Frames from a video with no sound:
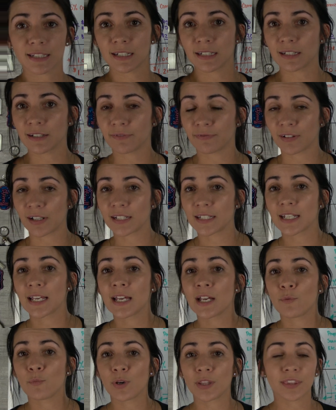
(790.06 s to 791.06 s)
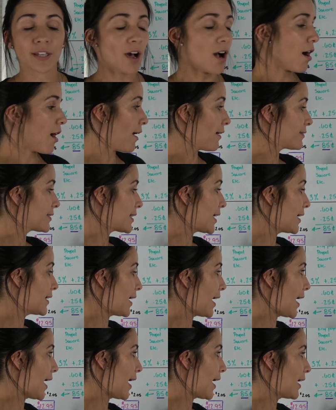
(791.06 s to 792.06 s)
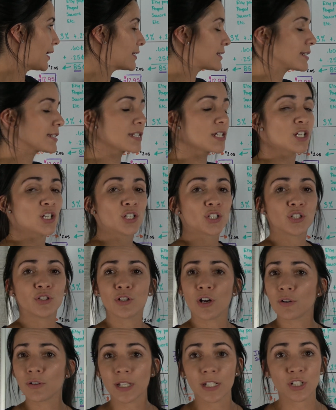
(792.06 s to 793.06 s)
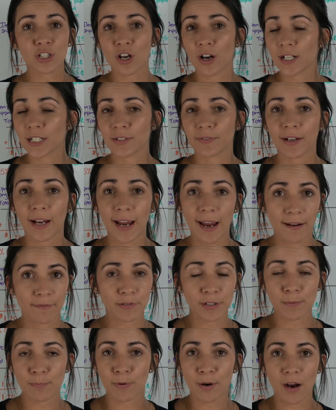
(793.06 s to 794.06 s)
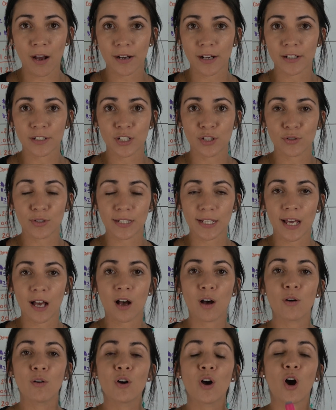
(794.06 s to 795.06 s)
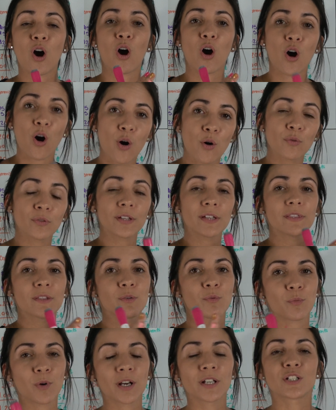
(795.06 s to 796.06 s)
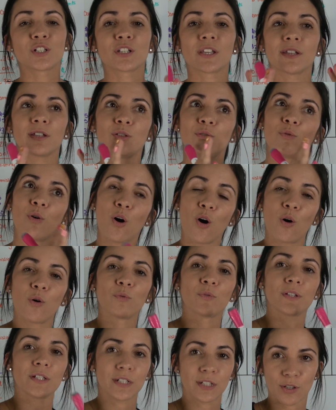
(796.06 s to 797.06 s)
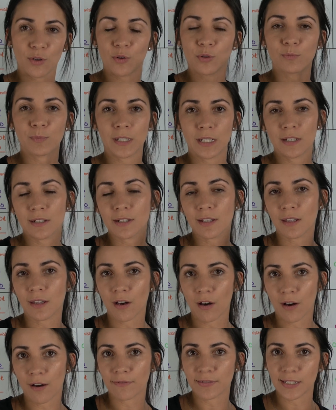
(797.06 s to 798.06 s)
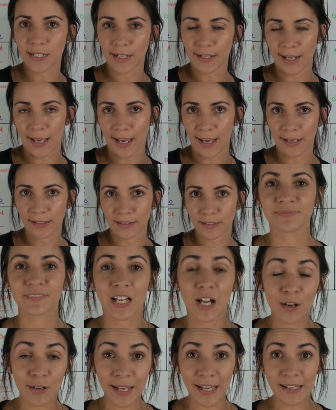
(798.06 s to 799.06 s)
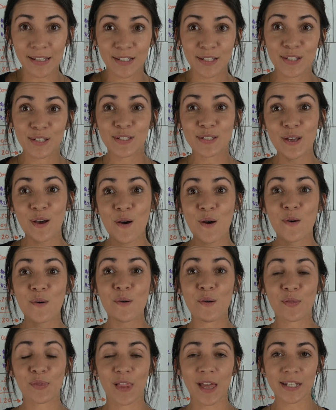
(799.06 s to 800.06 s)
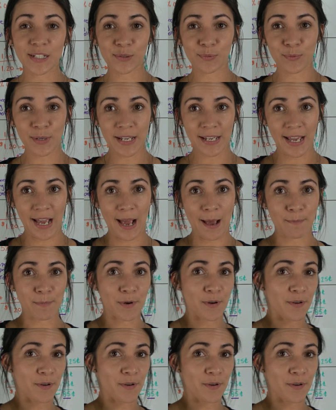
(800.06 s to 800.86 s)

the difference. With the off-site ads, you don't get charged for every product you sell, only the ones that you only sold because of the off-site ads. Okay, so let's recap,